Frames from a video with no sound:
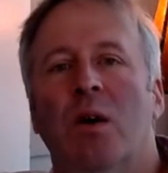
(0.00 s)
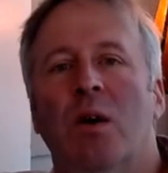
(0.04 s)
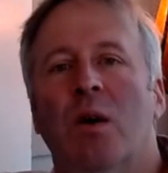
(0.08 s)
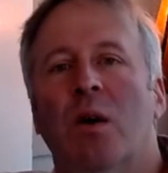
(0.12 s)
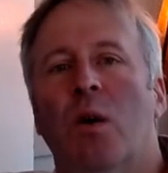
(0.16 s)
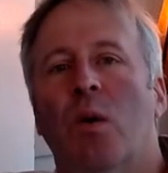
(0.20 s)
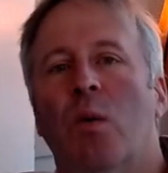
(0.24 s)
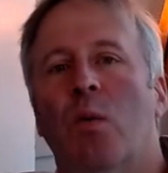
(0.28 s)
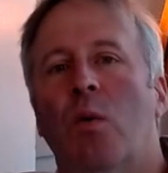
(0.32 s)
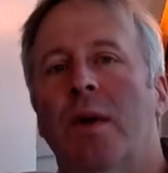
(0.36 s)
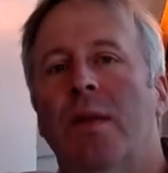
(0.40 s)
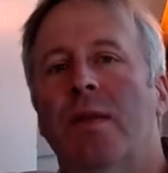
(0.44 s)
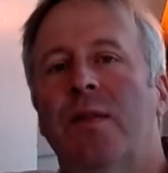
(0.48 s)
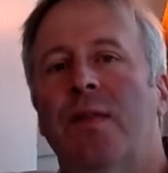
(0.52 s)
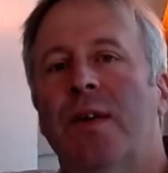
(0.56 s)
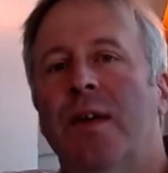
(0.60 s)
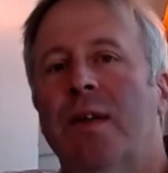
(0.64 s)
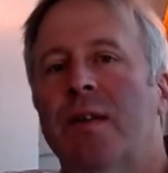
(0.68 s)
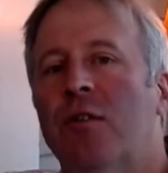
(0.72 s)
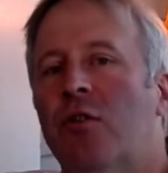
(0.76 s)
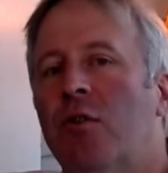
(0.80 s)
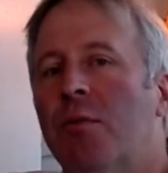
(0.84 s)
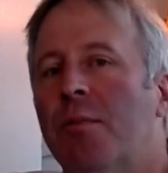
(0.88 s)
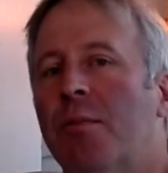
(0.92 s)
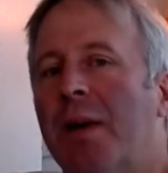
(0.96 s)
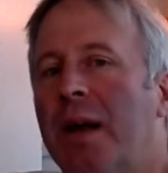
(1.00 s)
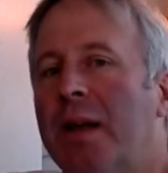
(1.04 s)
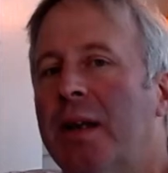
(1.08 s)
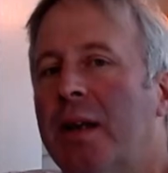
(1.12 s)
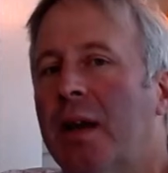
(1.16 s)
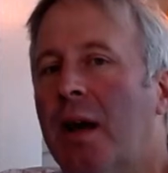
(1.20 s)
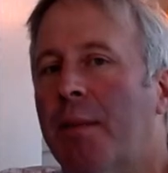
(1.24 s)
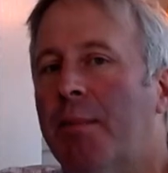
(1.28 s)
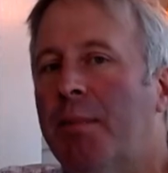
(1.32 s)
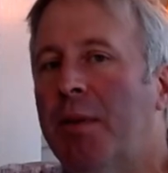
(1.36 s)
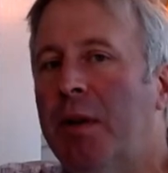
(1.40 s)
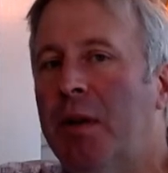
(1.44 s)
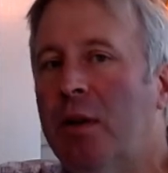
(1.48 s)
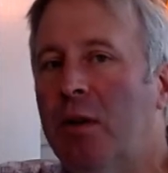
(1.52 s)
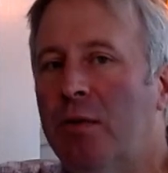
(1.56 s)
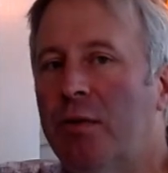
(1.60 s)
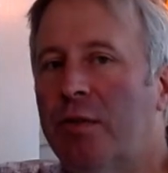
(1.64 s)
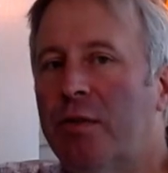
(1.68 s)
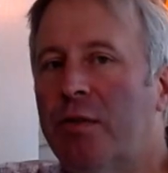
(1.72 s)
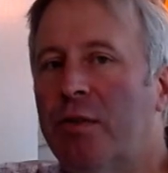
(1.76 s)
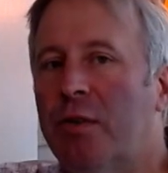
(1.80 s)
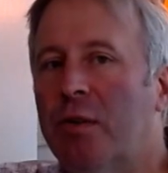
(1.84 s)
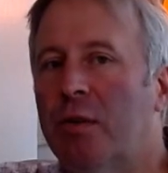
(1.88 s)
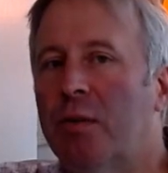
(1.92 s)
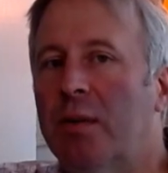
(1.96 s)
One thing that you might not be used
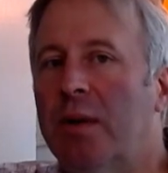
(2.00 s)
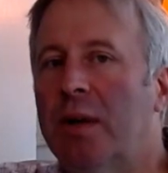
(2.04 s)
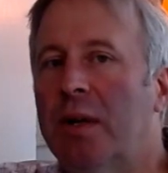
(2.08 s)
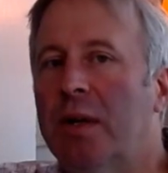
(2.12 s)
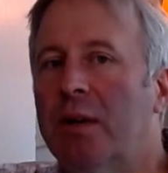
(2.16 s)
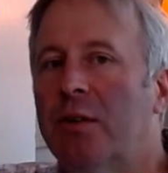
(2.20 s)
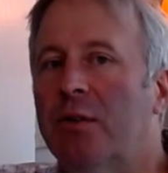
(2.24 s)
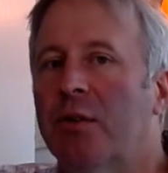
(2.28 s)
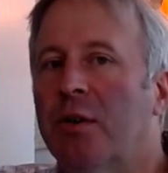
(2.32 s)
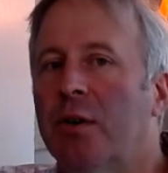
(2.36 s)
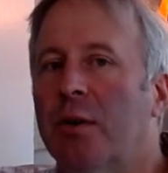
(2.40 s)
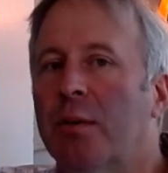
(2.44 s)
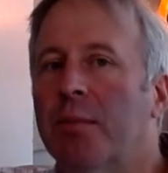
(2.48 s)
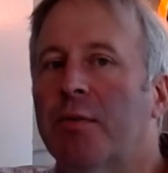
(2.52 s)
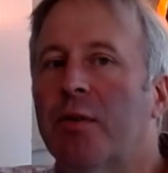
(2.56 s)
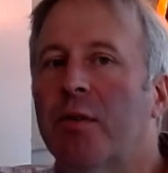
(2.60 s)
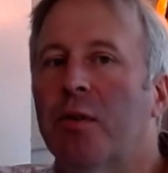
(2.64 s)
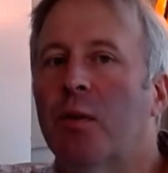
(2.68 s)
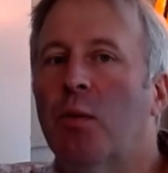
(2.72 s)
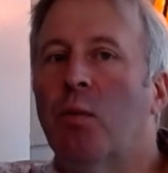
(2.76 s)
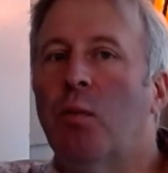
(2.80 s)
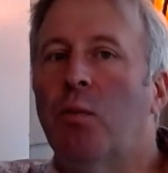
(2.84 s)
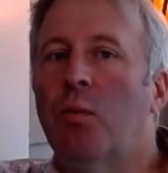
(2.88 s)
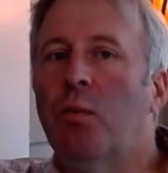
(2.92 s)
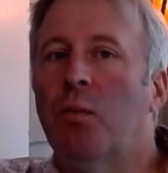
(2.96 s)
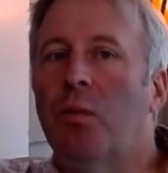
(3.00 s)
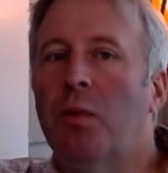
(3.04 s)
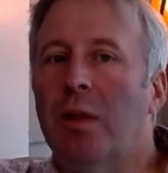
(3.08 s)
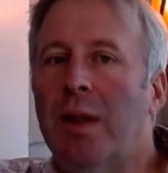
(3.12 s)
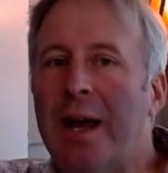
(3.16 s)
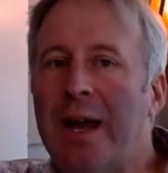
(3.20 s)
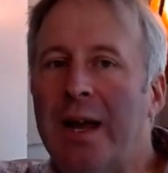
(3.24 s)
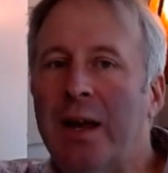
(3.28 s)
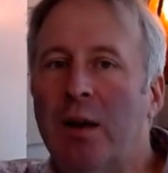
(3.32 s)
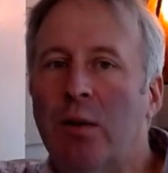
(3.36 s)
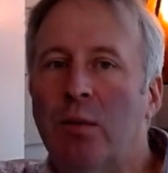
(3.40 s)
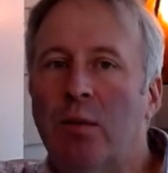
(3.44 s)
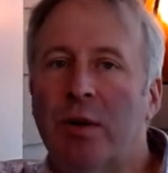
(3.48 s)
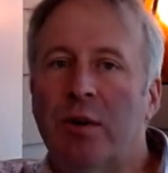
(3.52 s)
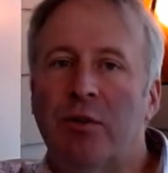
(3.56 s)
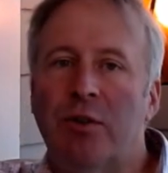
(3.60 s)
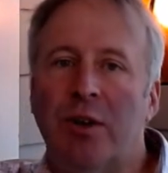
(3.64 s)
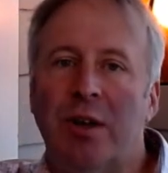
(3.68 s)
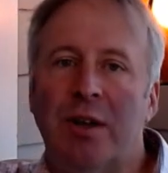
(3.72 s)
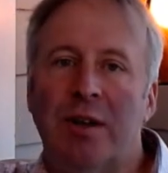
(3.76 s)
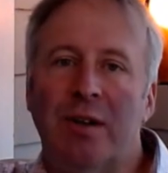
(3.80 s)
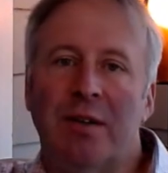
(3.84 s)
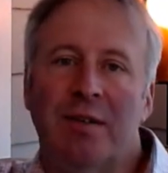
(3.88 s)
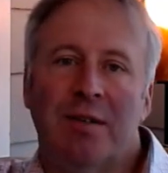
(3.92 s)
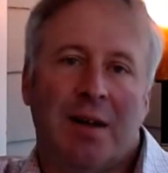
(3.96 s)
to in terms of the language and
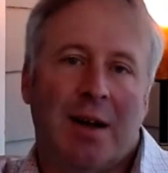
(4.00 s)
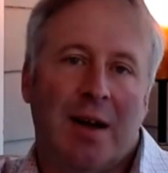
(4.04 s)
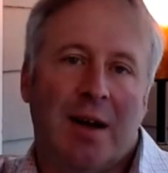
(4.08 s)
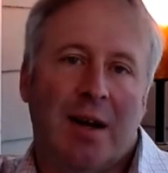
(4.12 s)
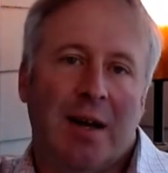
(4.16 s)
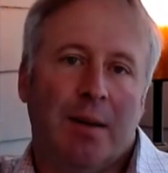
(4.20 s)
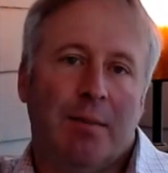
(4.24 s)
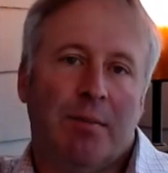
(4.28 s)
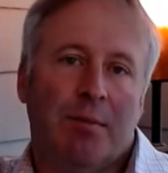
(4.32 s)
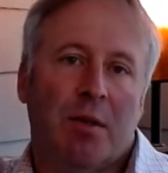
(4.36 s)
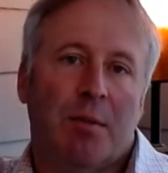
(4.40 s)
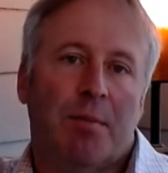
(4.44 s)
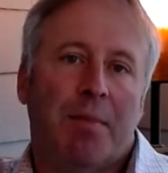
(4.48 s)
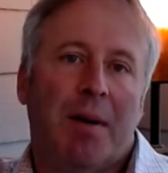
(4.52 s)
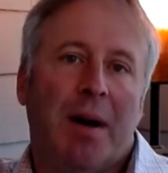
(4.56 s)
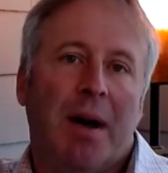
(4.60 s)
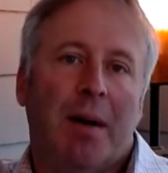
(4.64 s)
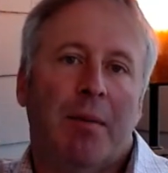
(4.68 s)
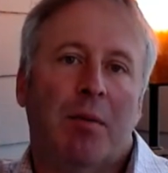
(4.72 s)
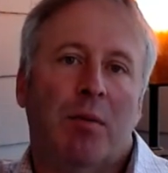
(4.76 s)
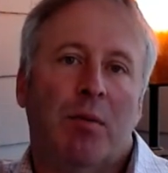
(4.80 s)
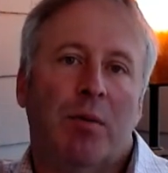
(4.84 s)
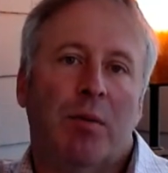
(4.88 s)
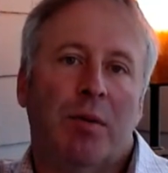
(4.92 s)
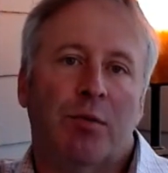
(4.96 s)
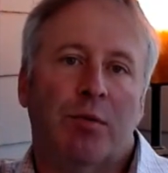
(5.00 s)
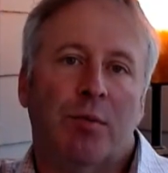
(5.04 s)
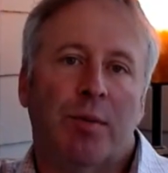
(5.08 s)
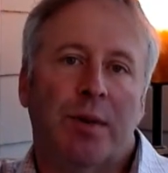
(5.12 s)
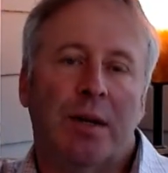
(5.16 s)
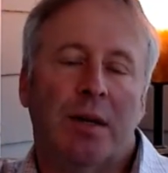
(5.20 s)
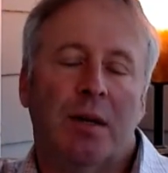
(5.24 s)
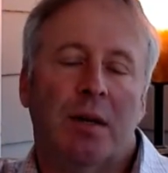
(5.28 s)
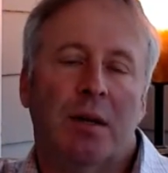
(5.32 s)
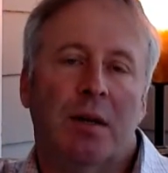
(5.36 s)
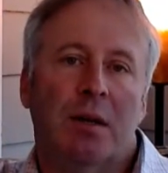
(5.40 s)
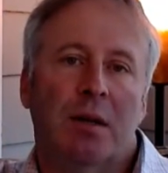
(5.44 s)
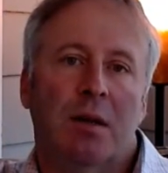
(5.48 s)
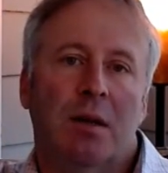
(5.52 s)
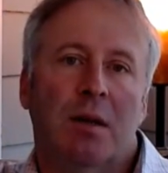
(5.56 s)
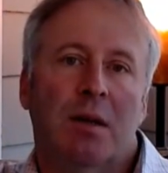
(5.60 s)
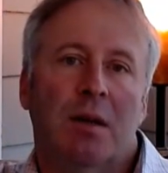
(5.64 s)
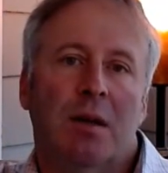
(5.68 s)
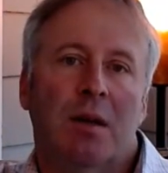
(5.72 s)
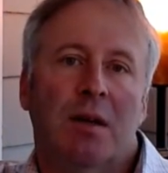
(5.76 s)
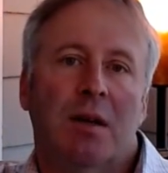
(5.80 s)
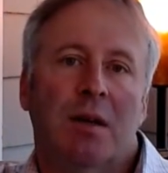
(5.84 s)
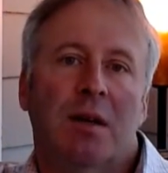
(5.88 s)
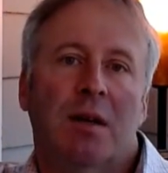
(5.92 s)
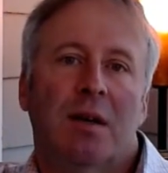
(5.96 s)
times the Bible was written
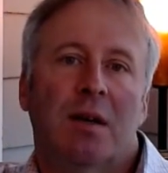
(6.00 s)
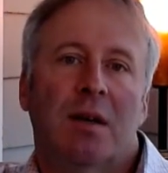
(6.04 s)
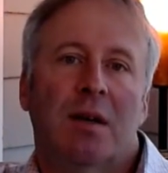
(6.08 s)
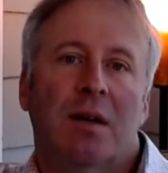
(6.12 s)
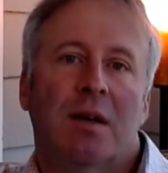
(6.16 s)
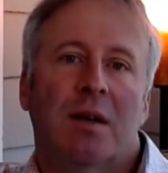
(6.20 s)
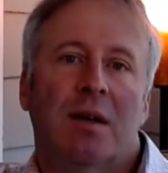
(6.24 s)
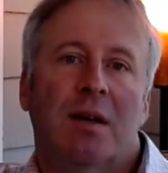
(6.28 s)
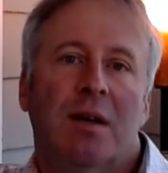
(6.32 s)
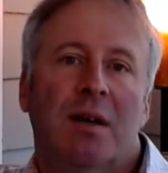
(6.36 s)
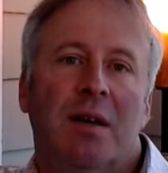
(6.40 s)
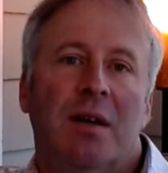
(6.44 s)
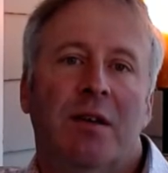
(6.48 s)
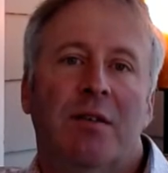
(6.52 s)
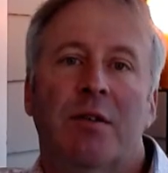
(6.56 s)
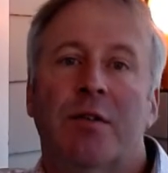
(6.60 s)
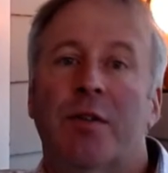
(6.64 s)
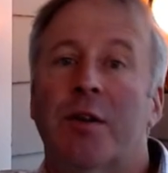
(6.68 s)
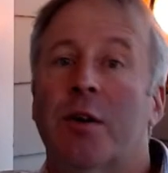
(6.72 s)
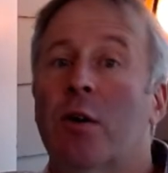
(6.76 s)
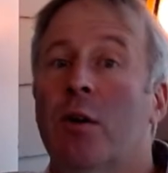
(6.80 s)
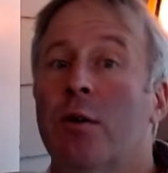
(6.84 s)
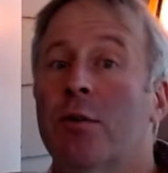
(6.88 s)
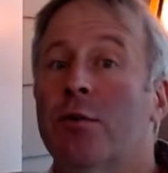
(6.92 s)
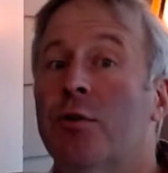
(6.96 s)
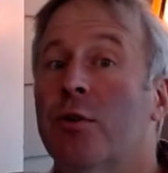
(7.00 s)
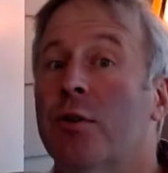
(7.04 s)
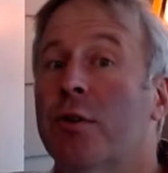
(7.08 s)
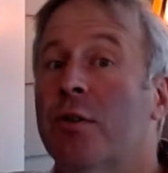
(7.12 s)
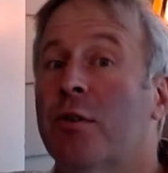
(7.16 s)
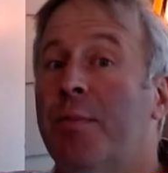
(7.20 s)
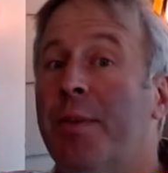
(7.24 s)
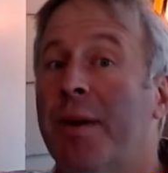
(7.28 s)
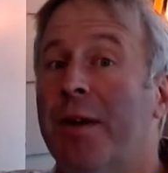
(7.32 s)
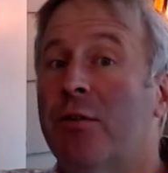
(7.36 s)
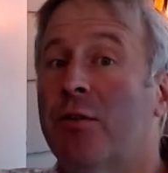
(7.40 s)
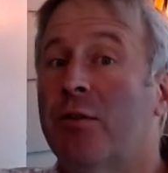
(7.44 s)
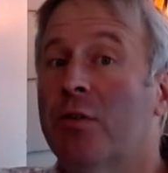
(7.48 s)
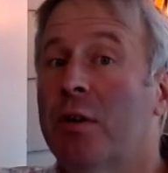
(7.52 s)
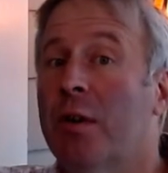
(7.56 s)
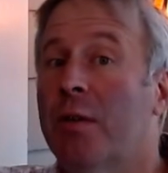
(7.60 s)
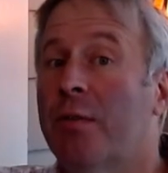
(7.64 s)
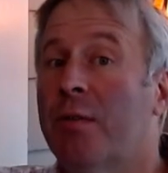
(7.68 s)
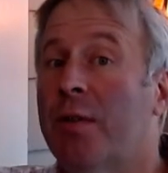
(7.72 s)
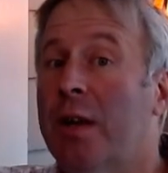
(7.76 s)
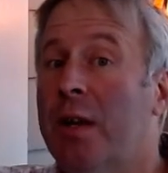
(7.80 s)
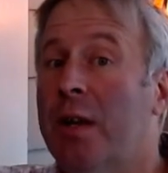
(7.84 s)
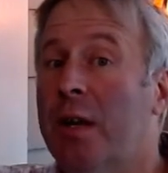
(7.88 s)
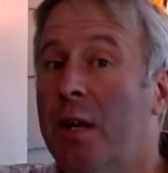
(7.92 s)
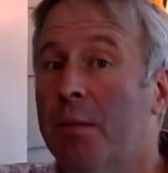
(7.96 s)
is that the culture, especially of the
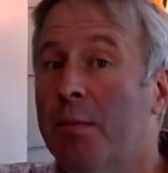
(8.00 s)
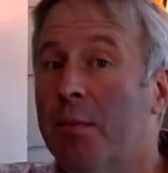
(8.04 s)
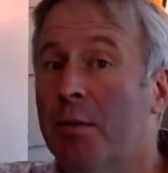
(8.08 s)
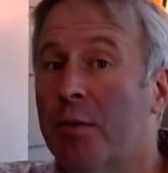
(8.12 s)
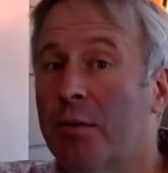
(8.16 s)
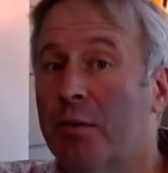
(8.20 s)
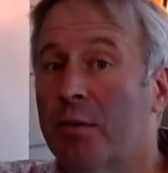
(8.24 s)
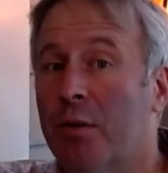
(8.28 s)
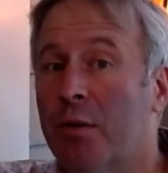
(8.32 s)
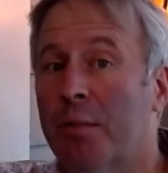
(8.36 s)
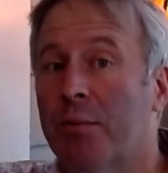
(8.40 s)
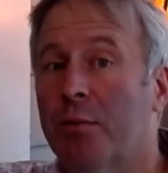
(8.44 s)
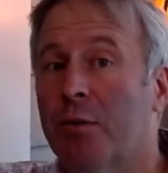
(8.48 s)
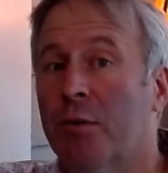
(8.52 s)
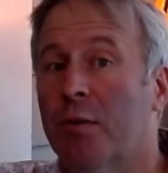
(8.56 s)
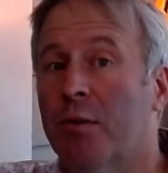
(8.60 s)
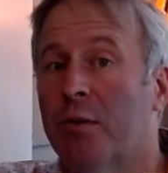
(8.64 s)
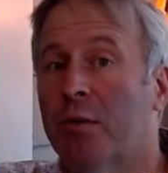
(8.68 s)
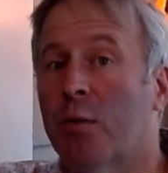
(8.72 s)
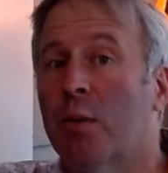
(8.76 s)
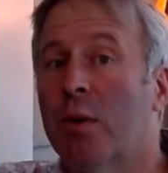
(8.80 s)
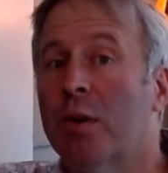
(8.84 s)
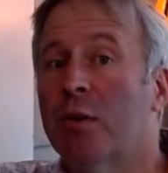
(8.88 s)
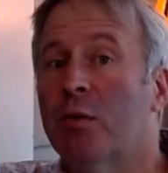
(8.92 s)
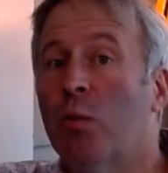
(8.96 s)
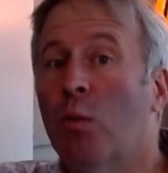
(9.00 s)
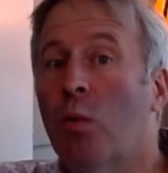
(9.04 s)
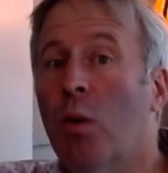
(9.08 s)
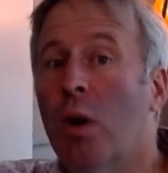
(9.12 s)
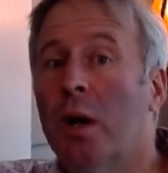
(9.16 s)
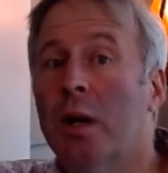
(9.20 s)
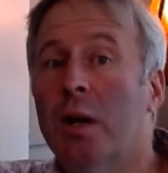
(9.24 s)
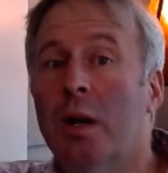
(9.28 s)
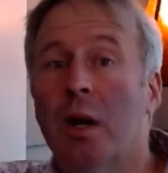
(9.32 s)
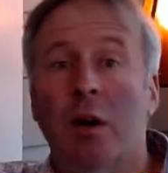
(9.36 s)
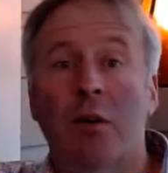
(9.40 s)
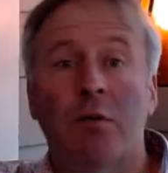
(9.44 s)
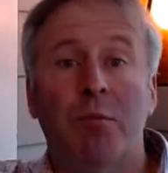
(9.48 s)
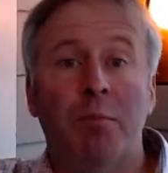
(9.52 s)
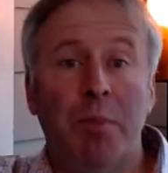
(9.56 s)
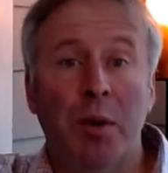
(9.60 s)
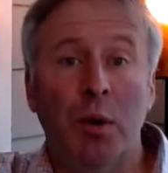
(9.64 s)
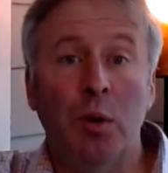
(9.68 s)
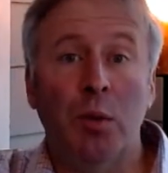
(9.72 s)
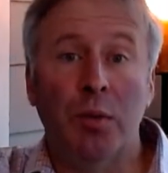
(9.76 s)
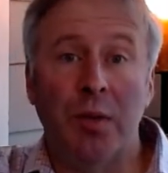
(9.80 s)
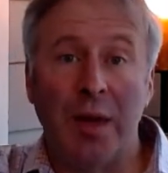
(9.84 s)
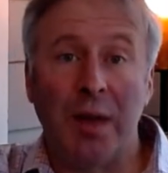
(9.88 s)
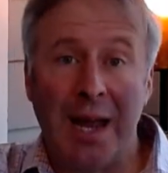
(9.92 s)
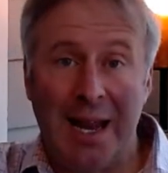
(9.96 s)
Hebrew scriptures, was one of
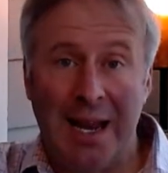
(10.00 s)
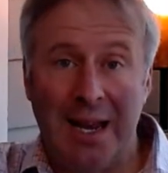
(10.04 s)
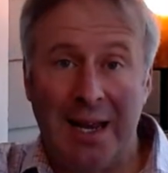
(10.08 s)
both and.